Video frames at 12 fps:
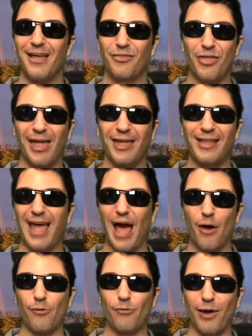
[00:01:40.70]
Thain
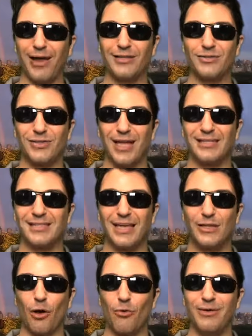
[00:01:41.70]
outright says they
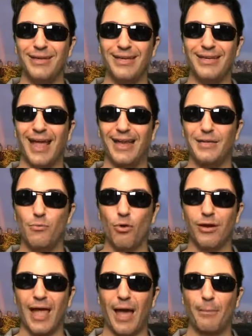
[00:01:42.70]
don't need any
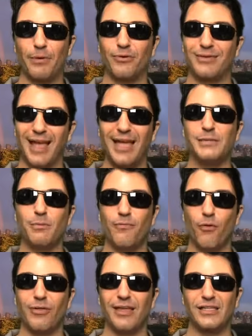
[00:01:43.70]
more capital days
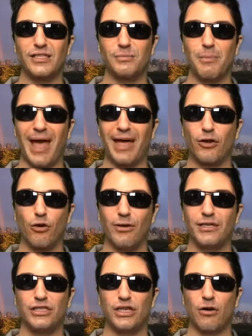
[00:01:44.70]
before they smack
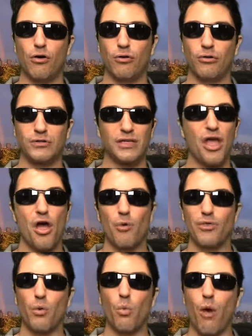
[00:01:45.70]
current shareholders
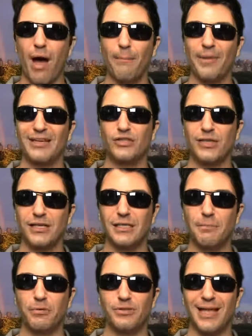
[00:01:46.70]
with a whopping
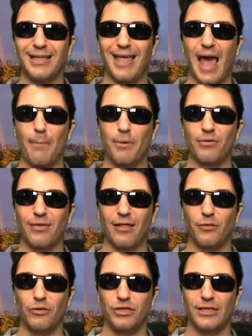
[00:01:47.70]
60% capital
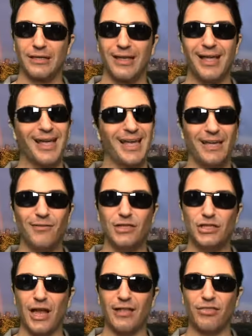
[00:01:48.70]
dilution. Even
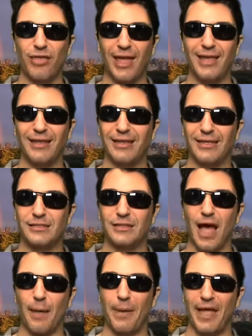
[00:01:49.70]
John Thain and his
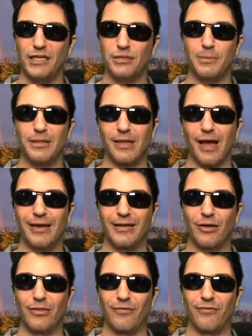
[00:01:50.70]
top henchmen got
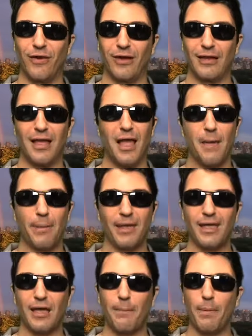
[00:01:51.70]
in on the fun,
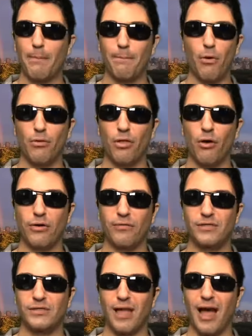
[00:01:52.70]
picking up a boatload
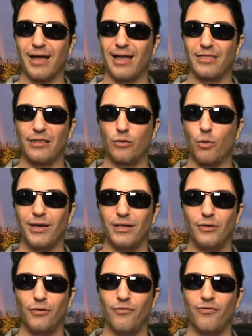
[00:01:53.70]
of stock at the
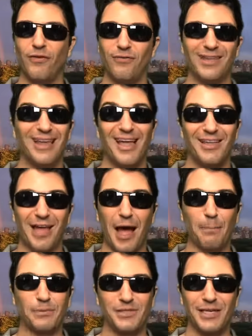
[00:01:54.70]
$22.50
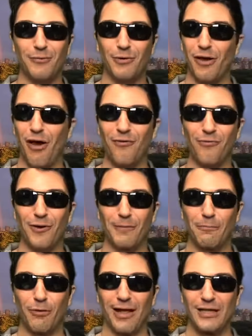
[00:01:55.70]
top secret offering
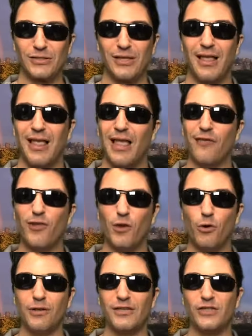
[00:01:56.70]
price. If he
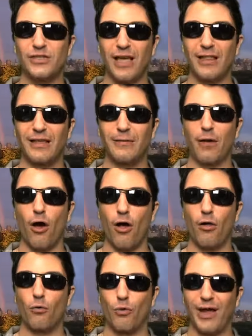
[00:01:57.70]
were to sell it
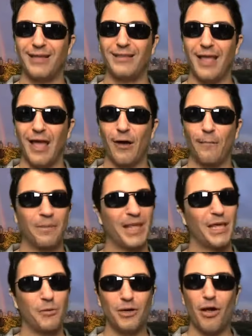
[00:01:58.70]
all right now,
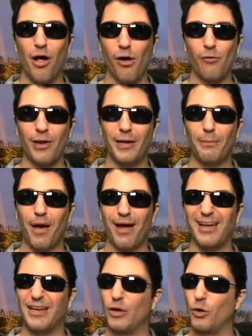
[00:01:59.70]
he would already
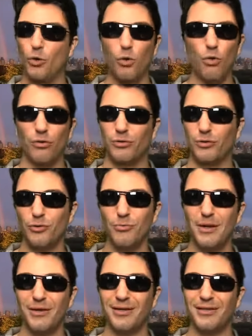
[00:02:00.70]
pocket a cool $2
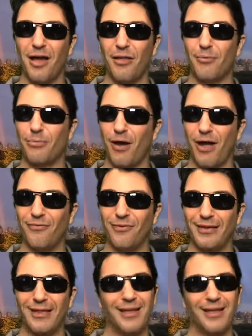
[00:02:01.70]
million profit.